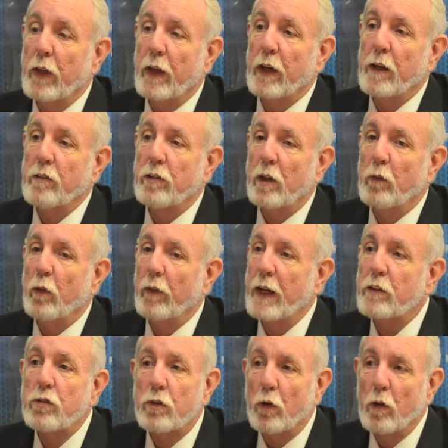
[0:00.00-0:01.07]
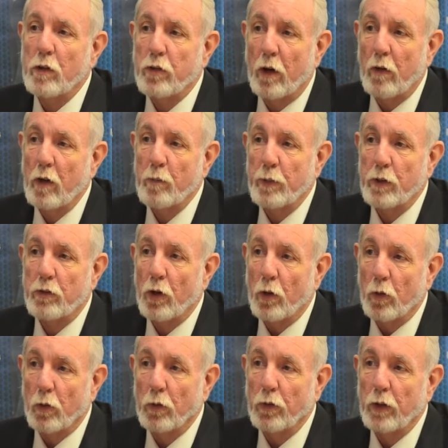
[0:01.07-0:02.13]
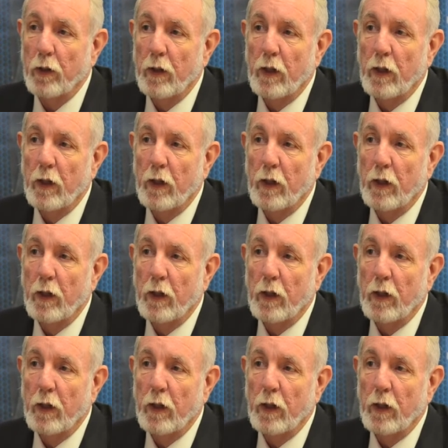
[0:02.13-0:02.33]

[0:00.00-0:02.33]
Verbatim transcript: And I said, well, that story's already been told.